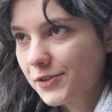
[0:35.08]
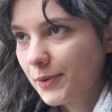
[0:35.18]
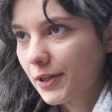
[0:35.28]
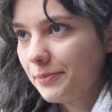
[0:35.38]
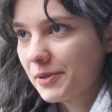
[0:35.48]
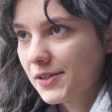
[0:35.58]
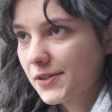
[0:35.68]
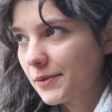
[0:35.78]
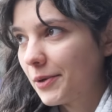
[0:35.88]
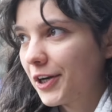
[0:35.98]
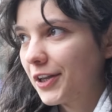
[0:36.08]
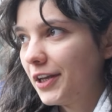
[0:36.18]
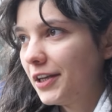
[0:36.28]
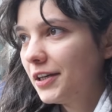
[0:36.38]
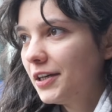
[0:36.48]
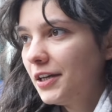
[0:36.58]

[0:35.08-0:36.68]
as well in business and marketing.